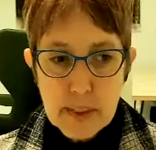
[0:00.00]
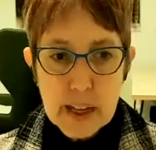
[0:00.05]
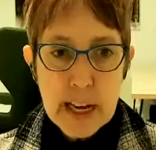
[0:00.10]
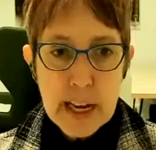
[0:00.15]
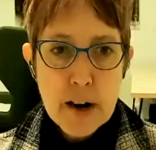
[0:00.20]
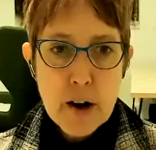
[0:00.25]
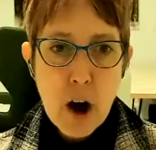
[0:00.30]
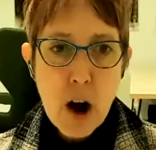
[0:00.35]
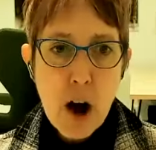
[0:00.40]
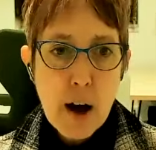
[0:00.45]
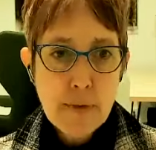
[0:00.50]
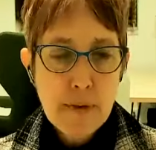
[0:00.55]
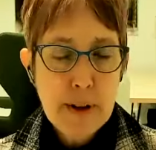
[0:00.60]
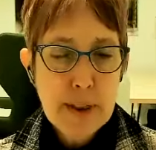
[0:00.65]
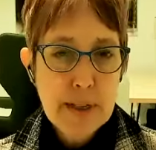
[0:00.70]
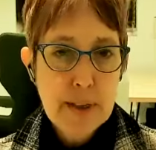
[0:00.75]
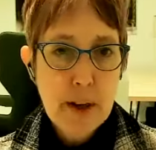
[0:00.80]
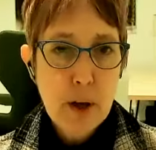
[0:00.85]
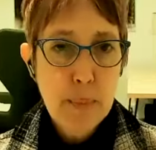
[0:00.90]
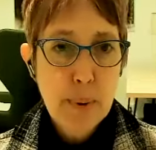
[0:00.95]
And often
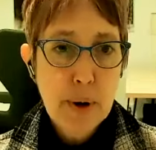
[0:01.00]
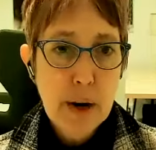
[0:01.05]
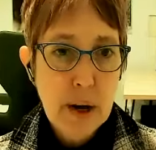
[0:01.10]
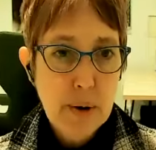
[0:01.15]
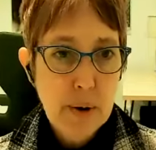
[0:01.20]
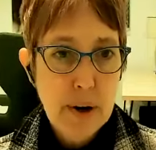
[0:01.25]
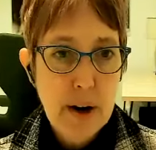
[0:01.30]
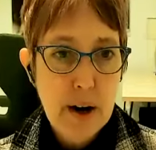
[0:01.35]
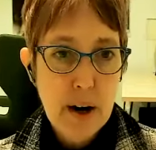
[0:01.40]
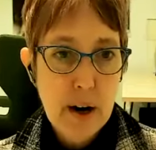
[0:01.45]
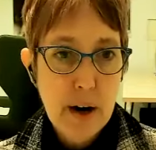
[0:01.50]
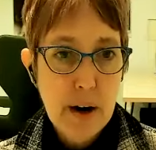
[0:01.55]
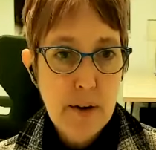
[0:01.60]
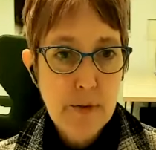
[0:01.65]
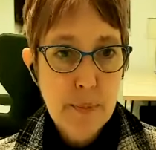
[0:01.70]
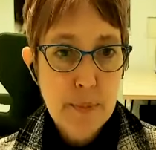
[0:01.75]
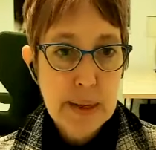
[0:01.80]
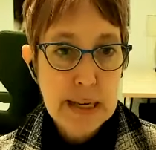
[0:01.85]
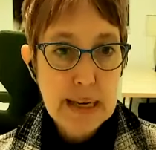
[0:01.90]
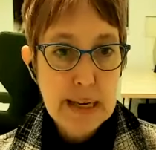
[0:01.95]
they'll put out an
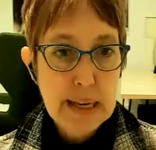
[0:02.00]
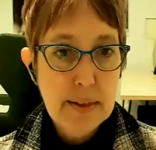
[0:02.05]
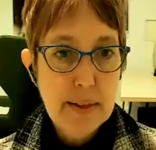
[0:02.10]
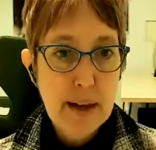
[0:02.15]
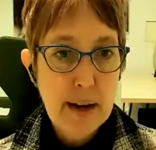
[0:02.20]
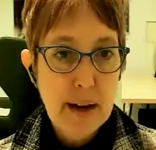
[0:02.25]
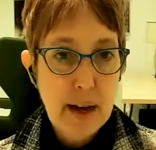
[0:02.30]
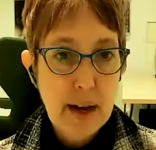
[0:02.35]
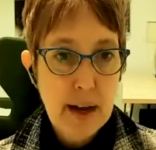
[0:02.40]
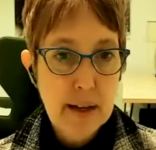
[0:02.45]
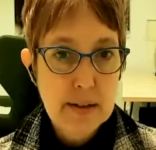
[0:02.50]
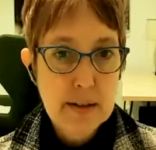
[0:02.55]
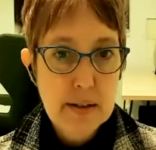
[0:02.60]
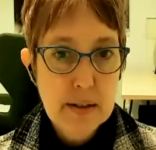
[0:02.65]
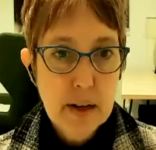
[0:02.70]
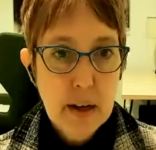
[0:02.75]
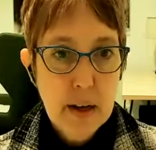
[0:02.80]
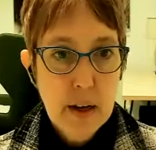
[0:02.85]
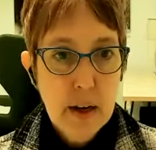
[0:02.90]
RFP that has,